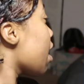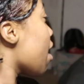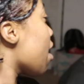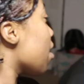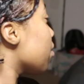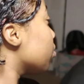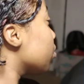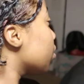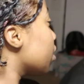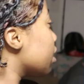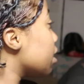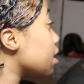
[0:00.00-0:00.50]

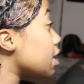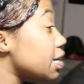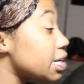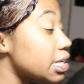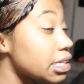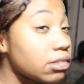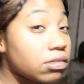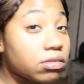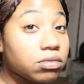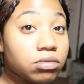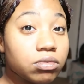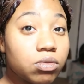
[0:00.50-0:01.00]
And
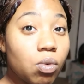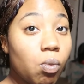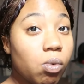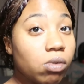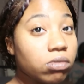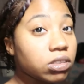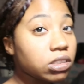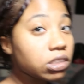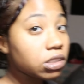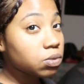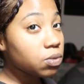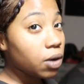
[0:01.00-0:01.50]
then
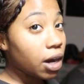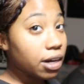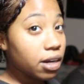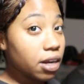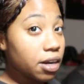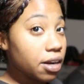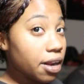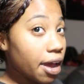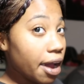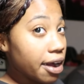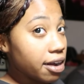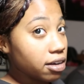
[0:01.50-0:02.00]
we'll just wind
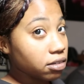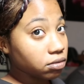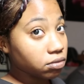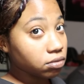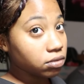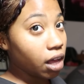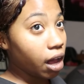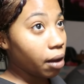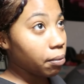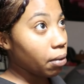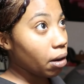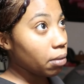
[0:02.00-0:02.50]
it
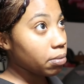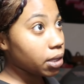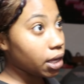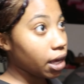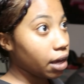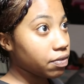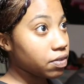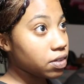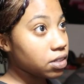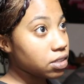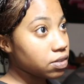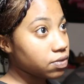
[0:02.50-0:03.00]
down. I'll probably
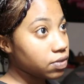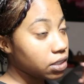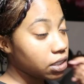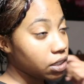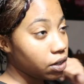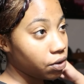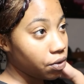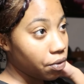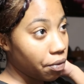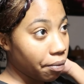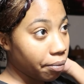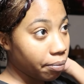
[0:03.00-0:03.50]
have this
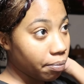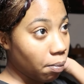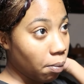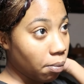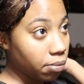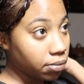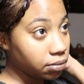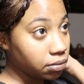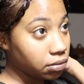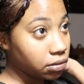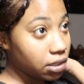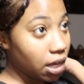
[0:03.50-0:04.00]
video
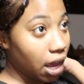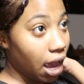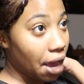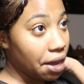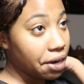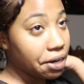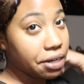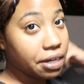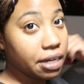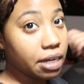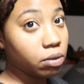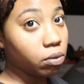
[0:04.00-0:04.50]

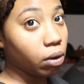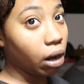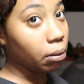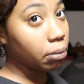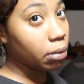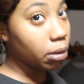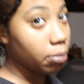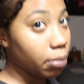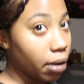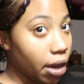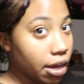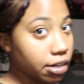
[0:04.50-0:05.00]
edited while
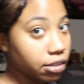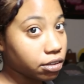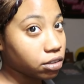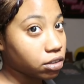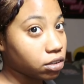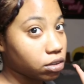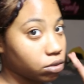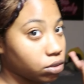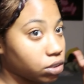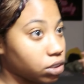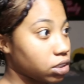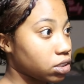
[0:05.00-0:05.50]
I'm in bed, you
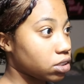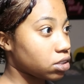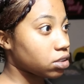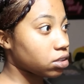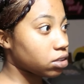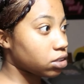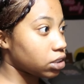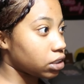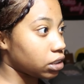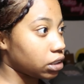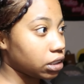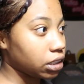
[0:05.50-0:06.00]
know, just
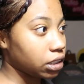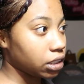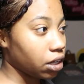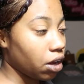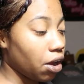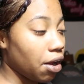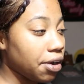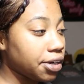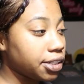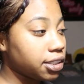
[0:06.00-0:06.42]
chilling.